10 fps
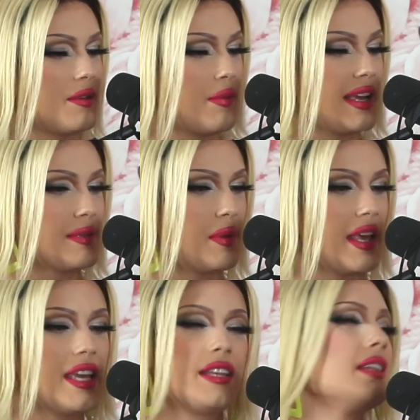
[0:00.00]

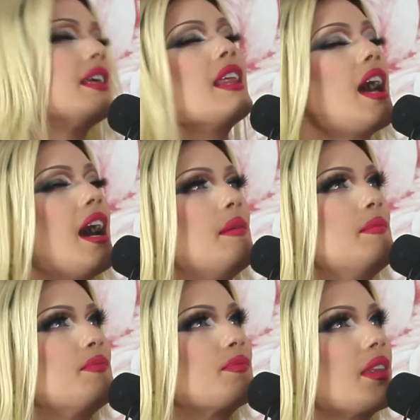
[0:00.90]
breastplate
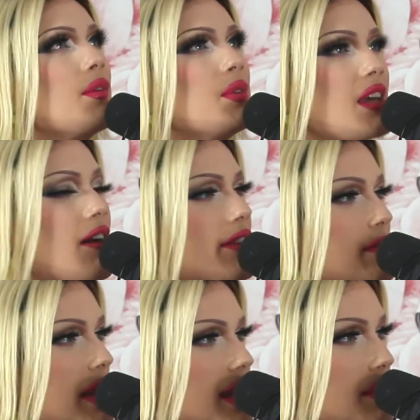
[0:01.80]
was covered in
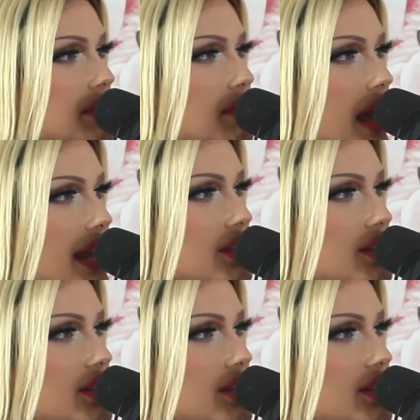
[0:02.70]
makeup to match?